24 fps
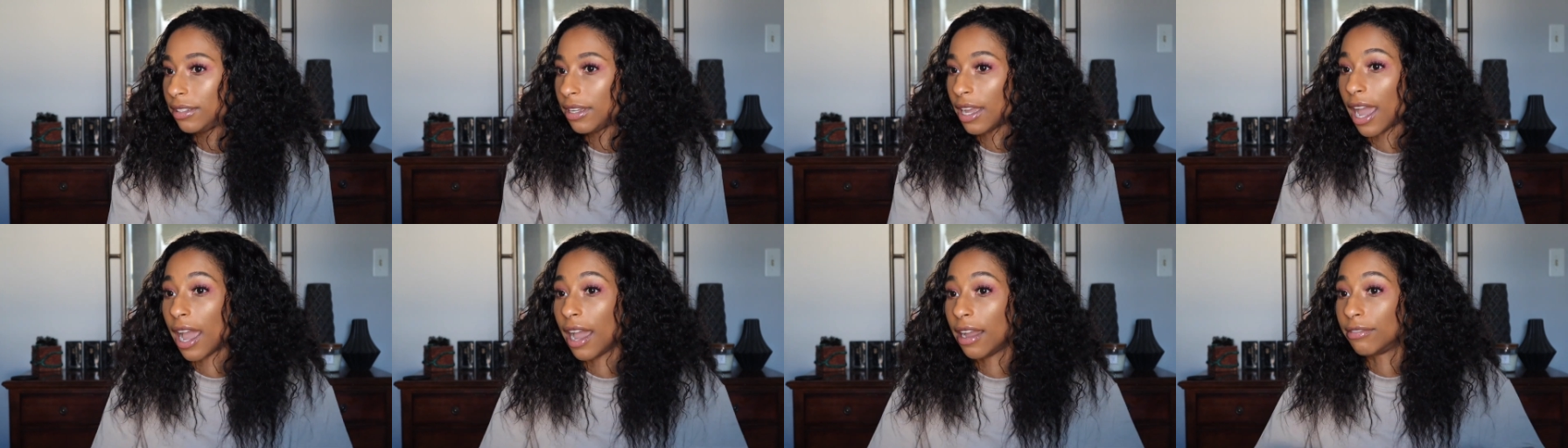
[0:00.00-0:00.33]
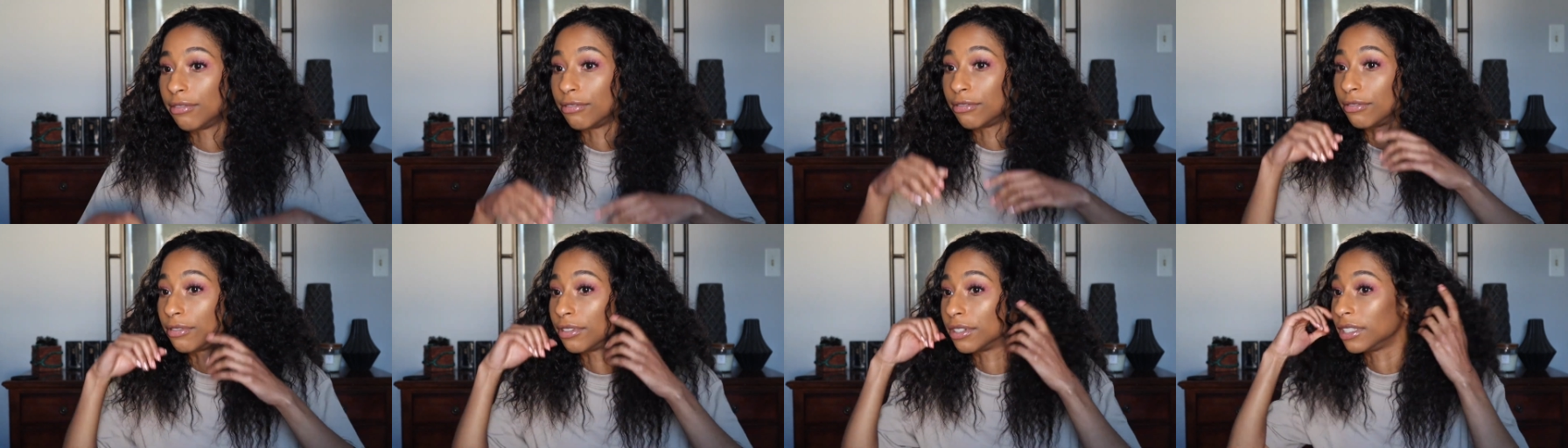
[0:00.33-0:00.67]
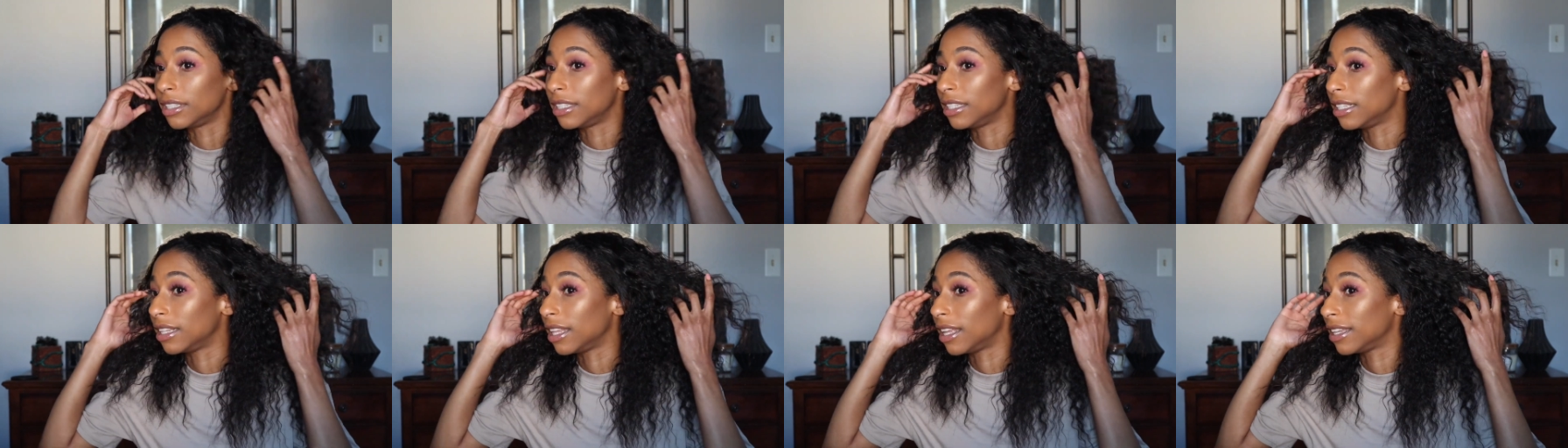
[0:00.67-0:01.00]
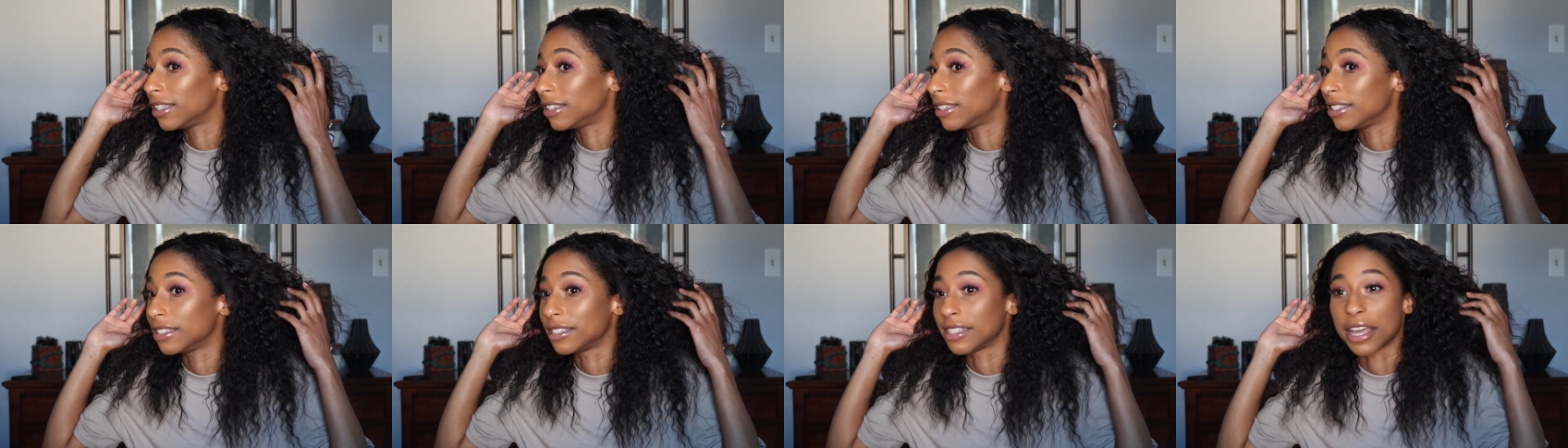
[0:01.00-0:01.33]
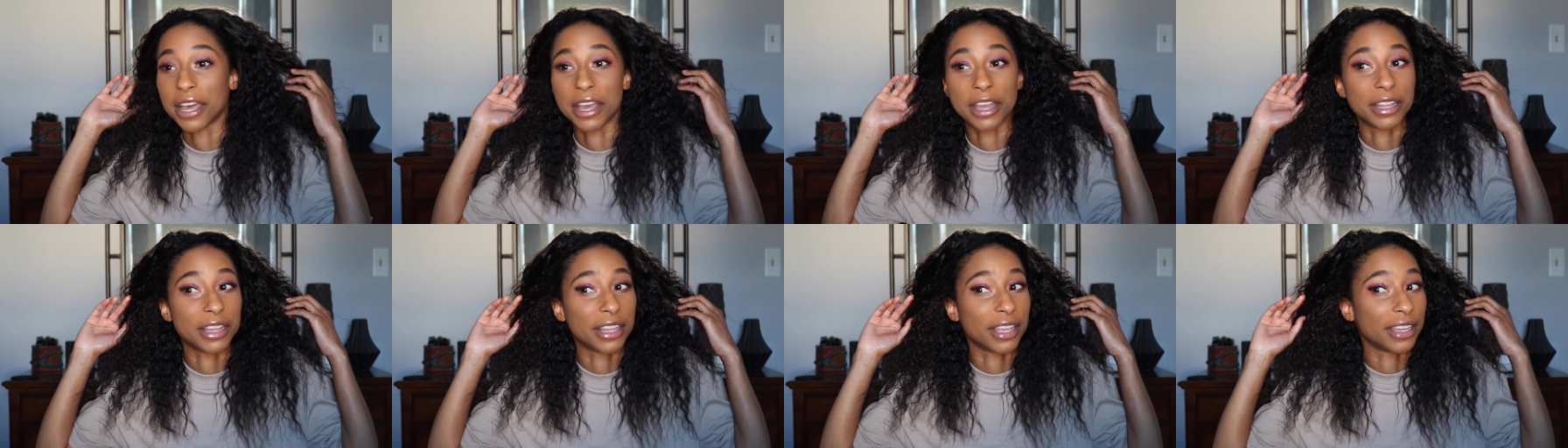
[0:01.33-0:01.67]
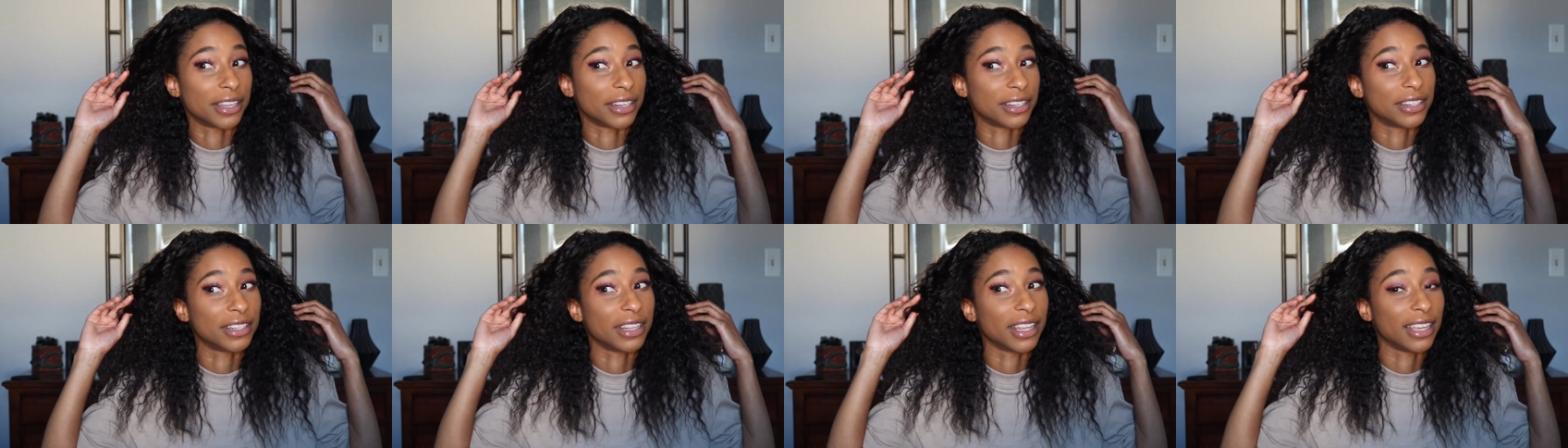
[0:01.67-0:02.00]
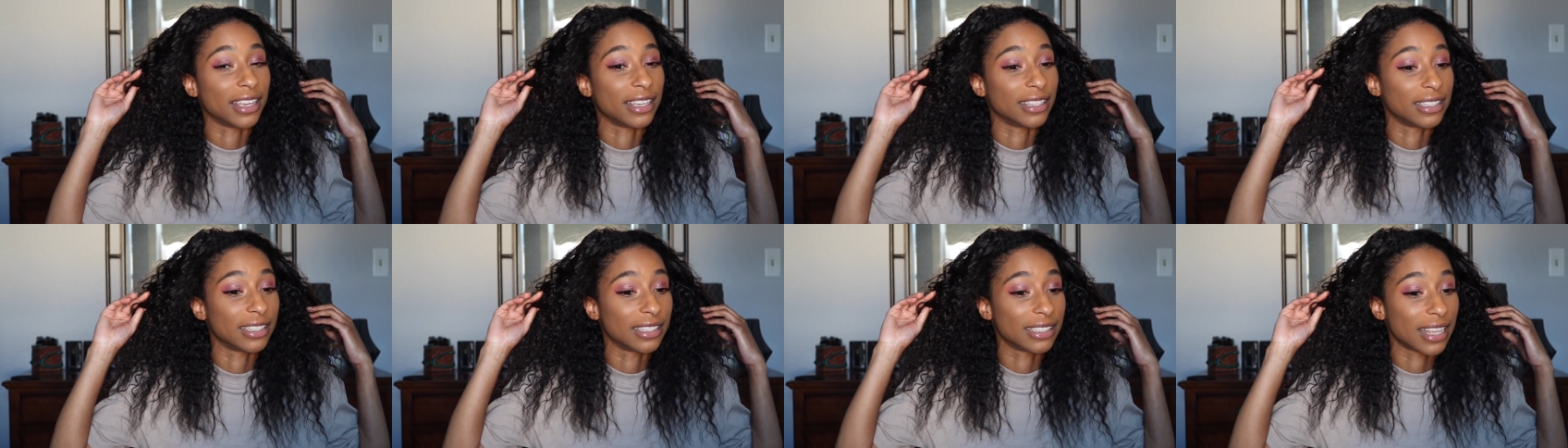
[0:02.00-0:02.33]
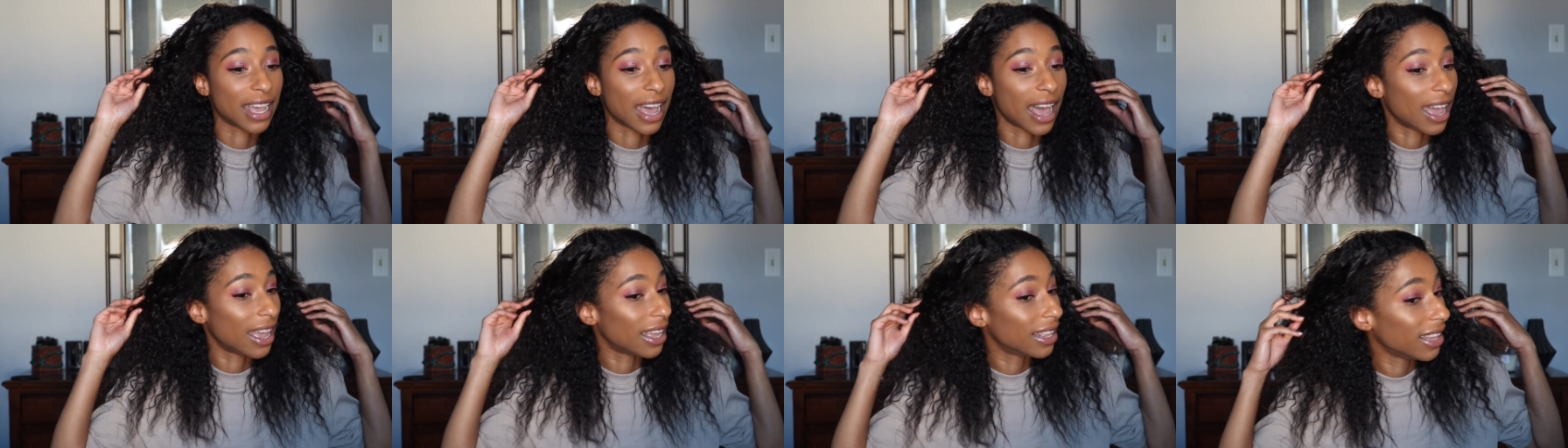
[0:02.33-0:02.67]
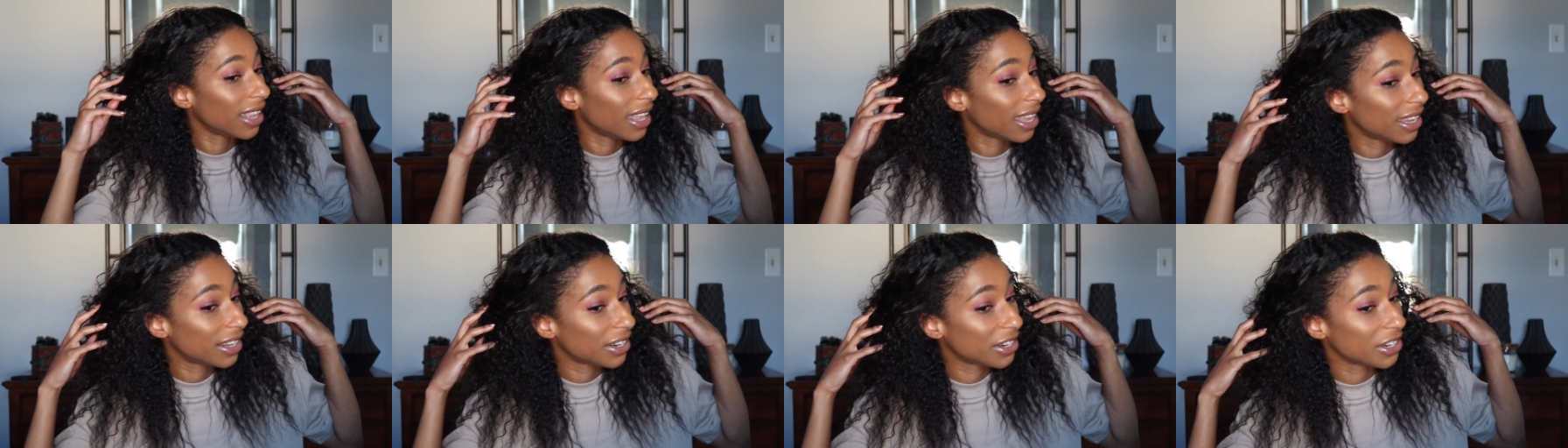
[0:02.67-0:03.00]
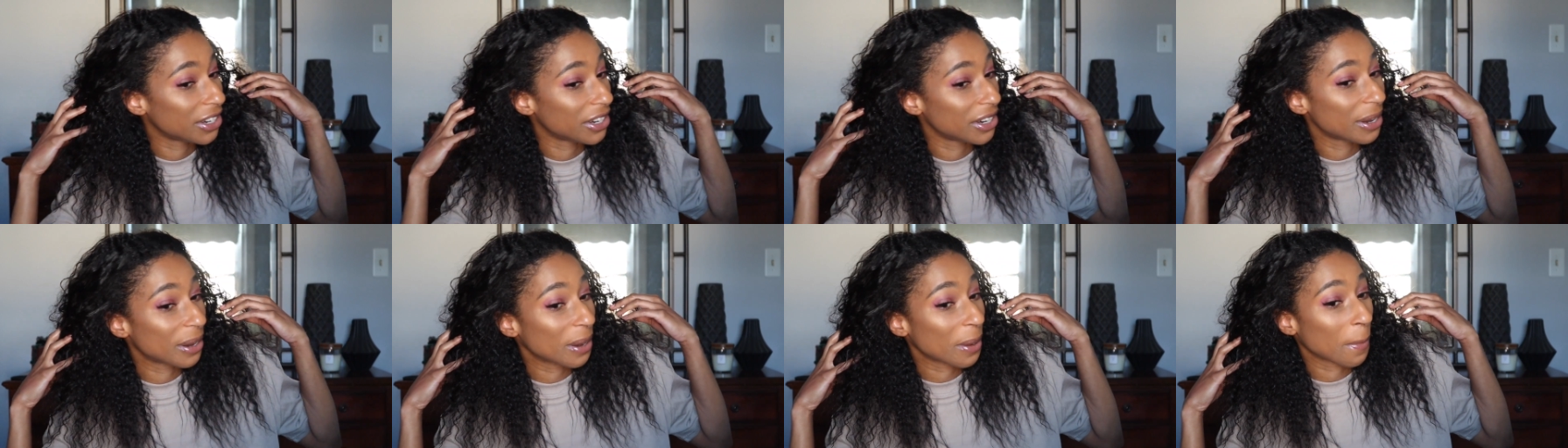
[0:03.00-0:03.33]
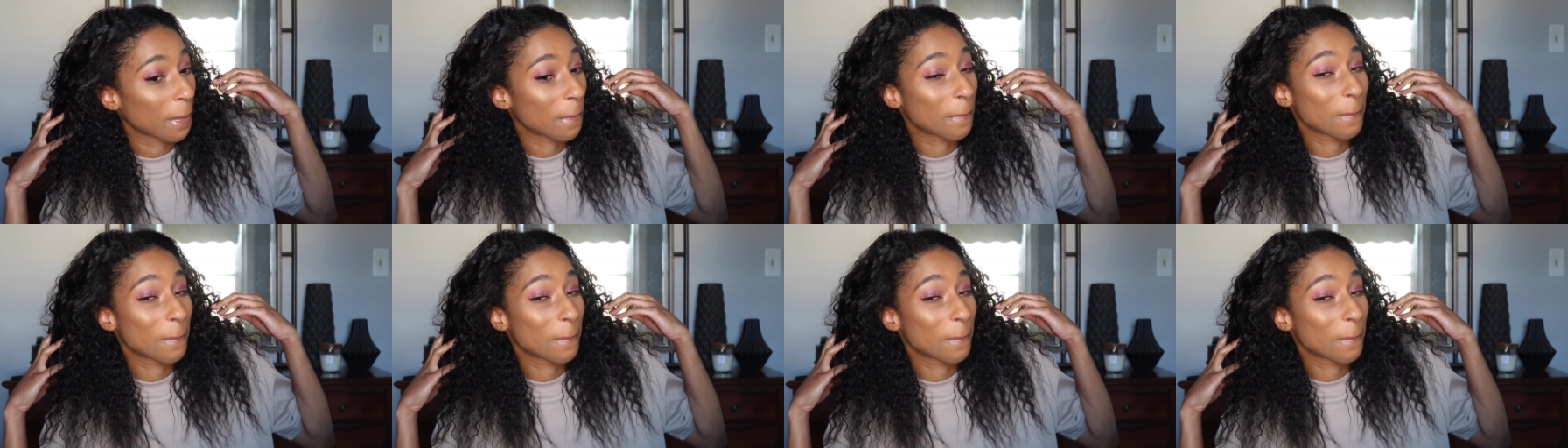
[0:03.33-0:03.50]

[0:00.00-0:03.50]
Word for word: i really like this highlighter like this highlighter